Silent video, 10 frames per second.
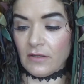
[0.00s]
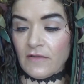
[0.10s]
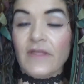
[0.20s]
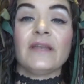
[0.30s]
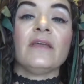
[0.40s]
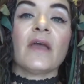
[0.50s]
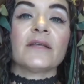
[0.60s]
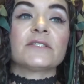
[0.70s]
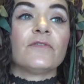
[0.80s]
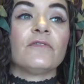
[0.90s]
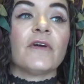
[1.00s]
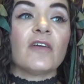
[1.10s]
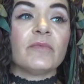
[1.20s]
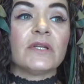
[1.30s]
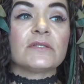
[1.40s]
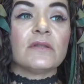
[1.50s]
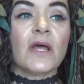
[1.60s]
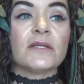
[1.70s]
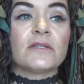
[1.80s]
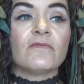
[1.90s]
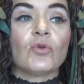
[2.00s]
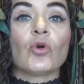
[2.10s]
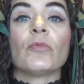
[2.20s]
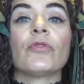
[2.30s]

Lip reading: Then he asks for 5 minutes less of the normal